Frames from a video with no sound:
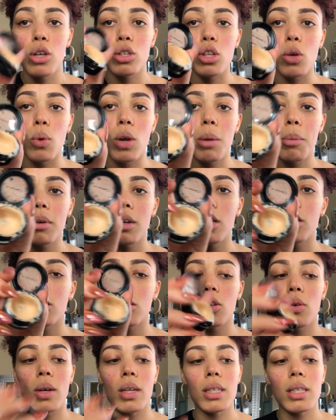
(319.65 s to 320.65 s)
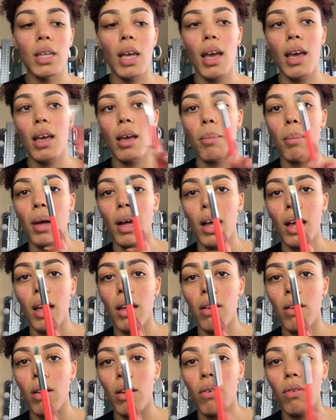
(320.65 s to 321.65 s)
So what I'm going to do is take
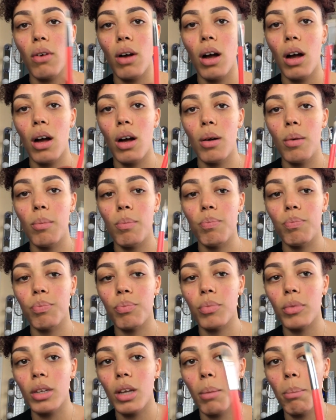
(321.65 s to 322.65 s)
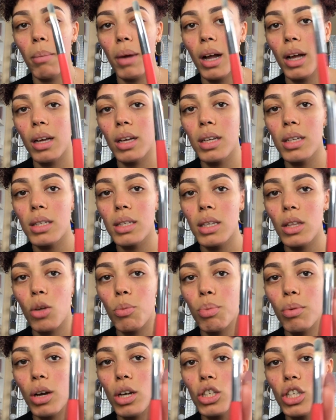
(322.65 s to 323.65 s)
my my
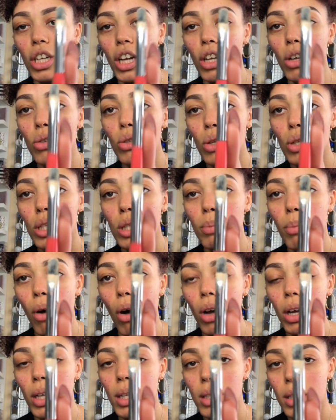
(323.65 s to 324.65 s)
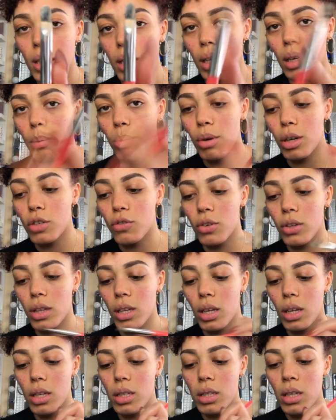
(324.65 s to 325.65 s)
concealer brush, and I use a small concealing brush for
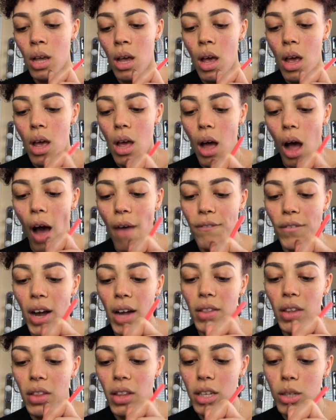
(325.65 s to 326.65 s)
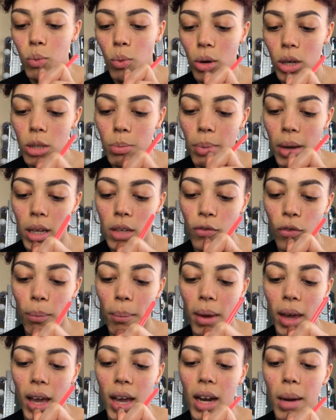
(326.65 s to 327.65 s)
this. I find that this works best for
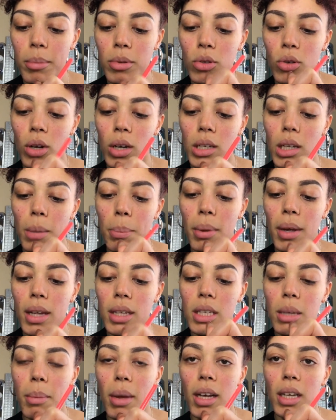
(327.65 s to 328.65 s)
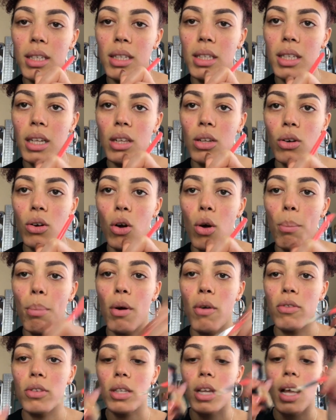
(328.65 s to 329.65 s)
me, and I'm just going to dip it into my concealer on both